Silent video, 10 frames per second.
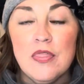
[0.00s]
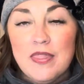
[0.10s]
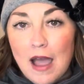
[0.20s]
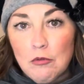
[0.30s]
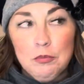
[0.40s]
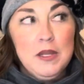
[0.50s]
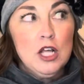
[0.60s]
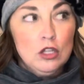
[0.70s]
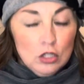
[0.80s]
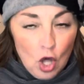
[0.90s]
That would be
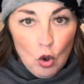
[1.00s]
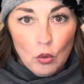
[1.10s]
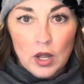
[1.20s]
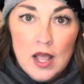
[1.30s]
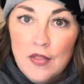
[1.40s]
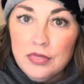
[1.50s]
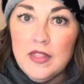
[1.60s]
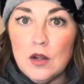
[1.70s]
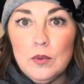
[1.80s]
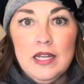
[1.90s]
a loan.
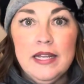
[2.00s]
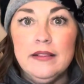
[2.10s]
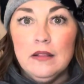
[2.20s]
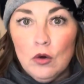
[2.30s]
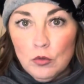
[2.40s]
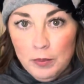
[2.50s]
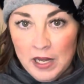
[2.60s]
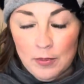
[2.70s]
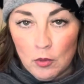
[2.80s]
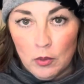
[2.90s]
Then we need loan
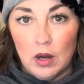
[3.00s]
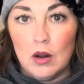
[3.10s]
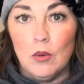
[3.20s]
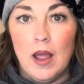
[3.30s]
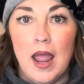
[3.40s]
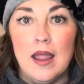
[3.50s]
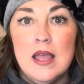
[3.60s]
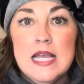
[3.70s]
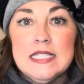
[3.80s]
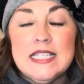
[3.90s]
paperwork. Okay.
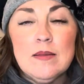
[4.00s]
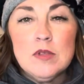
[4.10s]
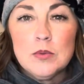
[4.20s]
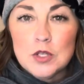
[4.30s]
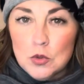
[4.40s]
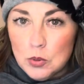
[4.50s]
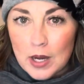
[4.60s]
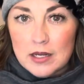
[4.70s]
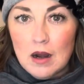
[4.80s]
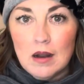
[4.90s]
Same thing with a
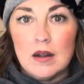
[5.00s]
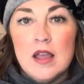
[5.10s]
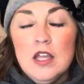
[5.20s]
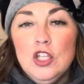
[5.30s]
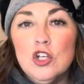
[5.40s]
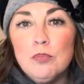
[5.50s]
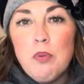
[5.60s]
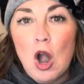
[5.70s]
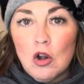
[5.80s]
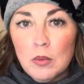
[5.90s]
credit card. You're
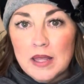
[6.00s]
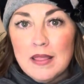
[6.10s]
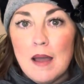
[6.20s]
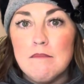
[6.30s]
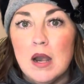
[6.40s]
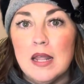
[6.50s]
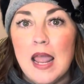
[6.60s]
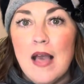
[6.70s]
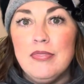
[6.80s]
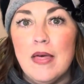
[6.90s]
borrowing that
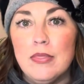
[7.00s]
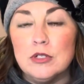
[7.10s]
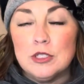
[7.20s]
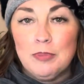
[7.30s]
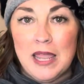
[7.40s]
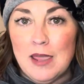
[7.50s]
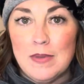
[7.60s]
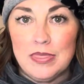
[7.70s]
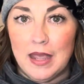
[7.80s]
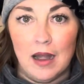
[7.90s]
money and then there's a
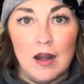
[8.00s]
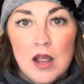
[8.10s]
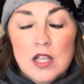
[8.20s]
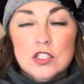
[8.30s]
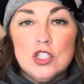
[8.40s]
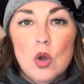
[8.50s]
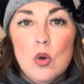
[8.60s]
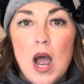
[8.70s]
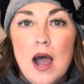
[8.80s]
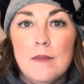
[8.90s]
payment there.
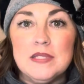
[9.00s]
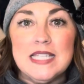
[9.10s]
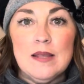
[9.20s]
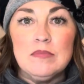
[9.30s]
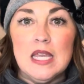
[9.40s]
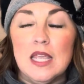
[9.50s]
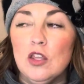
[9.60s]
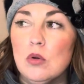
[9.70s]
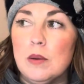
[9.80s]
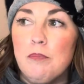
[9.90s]
So, um, same thing.
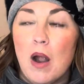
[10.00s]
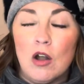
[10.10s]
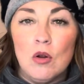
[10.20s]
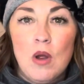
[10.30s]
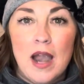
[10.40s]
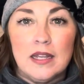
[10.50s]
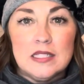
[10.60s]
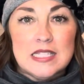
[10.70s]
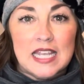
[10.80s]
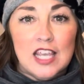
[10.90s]
You can borrow on a
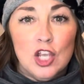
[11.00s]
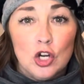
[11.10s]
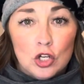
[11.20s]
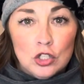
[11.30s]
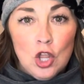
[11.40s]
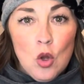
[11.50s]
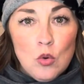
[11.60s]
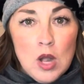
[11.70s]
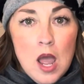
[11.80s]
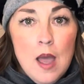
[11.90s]
secured
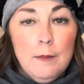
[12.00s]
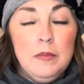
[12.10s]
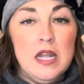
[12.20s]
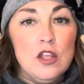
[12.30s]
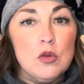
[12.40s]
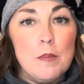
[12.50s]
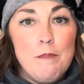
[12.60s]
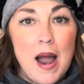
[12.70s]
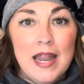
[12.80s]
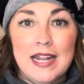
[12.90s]
loan, meaning you can
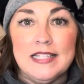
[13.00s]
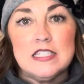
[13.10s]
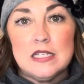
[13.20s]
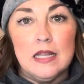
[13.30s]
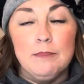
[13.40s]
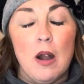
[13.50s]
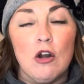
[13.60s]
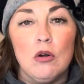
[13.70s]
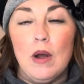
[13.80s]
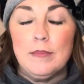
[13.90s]
buy against,
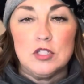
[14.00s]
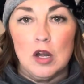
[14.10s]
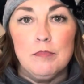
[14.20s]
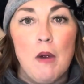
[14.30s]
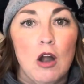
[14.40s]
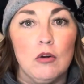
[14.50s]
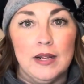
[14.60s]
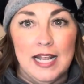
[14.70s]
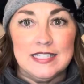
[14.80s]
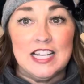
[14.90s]
borrow, I'm sorry, borrow
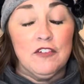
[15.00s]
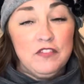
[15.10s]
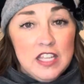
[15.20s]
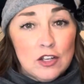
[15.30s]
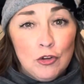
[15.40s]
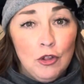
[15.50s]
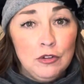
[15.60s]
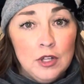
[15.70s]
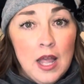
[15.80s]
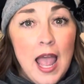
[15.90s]
against like a
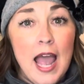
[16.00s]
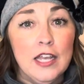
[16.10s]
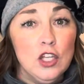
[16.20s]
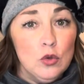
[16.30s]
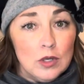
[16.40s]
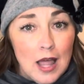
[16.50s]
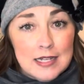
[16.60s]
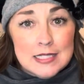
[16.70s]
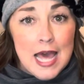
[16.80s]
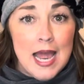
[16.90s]
vehicle and
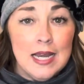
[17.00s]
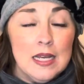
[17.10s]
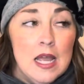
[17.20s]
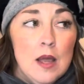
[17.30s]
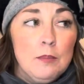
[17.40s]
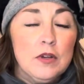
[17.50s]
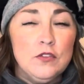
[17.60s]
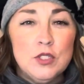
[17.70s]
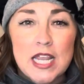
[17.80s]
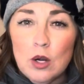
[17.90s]
utilize that. But if
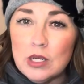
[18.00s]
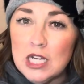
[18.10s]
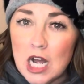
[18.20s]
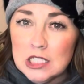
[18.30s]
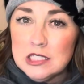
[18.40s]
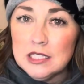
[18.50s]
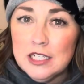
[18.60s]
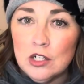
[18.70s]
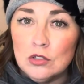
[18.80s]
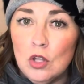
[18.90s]
you take out an
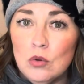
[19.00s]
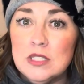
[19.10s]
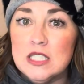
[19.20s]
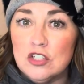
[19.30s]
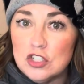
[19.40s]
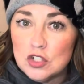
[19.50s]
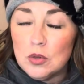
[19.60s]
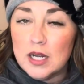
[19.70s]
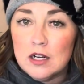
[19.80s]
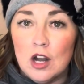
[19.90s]
unsecured loan, such as a
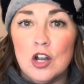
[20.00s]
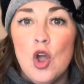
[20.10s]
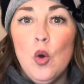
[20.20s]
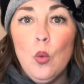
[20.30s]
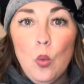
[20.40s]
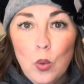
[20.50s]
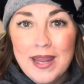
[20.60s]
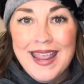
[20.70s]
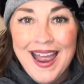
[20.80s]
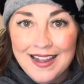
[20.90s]
credit card we
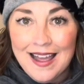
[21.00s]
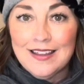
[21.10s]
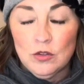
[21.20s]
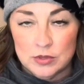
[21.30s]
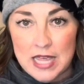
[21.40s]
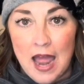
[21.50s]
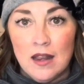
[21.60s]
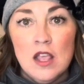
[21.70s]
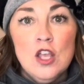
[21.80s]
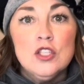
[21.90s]
cannot use that.
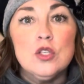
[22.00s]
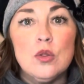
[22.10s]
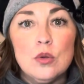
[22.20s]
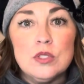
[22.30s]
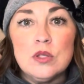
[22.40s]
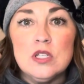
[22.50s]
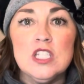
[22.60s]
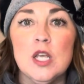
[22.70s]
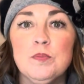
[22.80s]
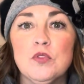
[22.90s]
So those are the
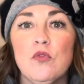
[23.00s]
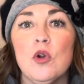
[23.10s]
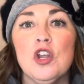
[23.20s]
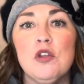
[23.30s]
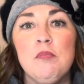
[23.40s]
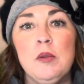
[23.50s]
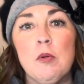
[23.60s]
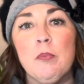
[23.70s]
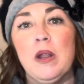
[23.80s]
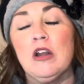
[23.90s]
tips for you to be
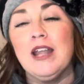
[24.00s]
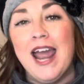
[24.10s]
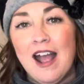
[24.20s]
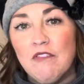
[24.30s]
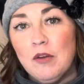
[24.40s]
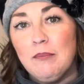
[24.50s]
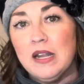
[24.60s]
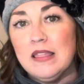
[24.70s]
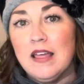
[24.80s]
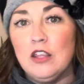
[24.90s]
prepared to have the
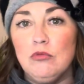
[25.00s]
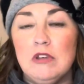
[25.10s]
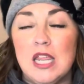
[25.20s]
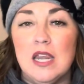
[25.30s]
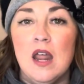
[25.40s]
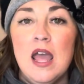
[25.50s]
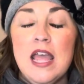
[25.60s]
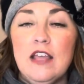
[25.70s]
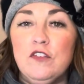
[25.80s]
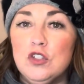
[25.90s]
money that you need.
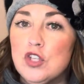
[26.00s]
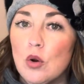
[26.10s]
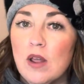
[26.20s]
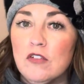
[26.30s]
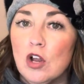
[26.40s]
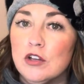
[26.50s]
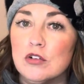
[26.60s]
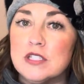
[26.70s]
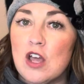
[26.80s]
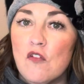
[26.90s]
If you don't have it all
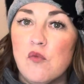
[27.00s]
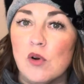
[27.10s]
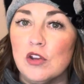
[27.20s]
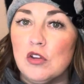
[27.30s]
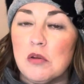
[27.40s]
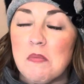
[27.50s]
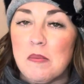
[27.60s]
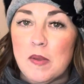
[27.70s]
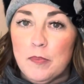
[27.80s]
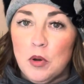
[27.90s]
yourself, where you can
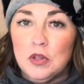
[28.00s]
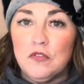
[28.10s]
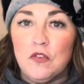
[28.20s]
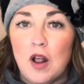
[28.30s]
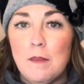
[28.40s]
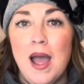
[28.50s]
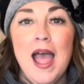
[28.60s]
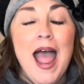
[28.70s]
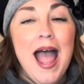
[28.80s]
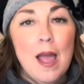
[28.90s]
maybe pull it from.
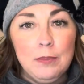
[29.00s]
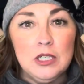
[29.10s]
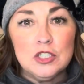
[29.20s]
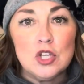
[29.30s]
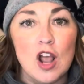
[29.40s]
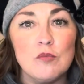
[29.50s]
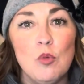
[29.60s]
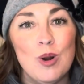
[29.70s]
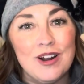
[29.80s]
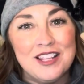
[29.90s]
Happy to talk
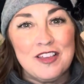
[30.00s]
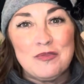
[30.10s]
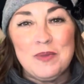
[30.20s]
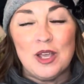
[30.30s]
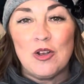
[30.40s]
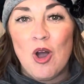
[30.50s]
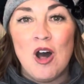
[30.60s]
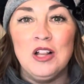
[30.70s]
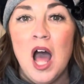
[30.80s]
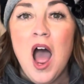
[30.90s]
more. Give me a
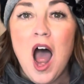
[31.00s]
call.